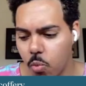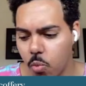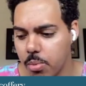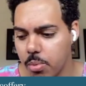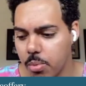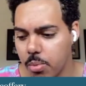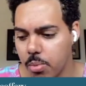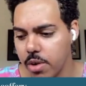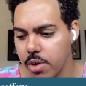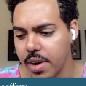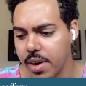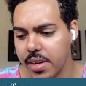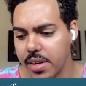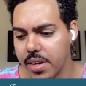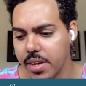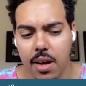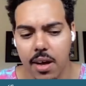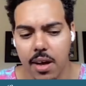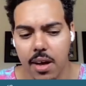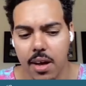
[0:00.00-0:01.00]
write a
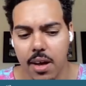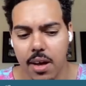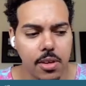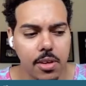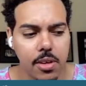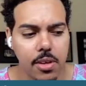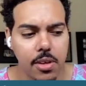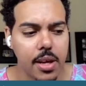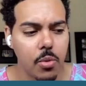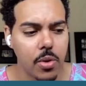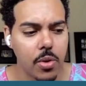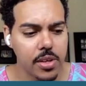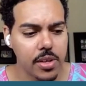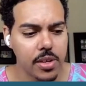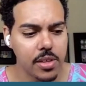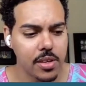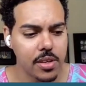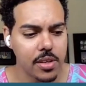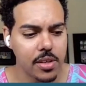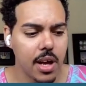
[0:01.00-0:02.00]
novel, and I wanted the
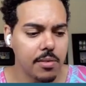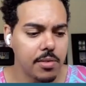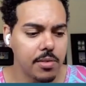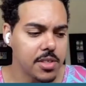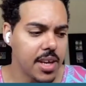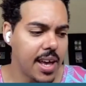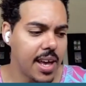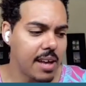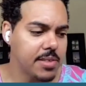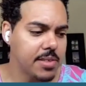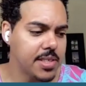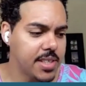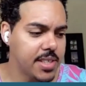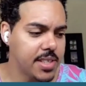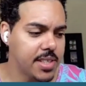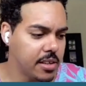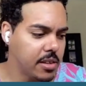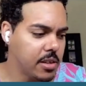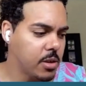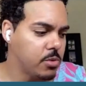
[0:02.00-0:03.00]
novel to have
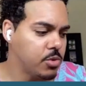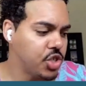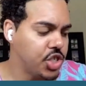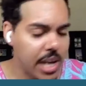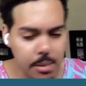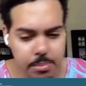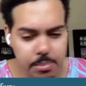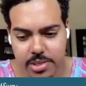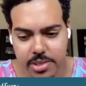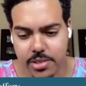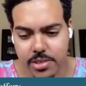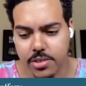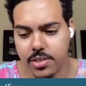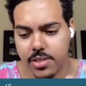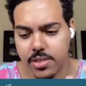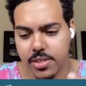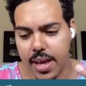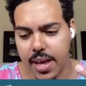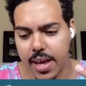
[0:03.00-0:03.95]
standalone chapters that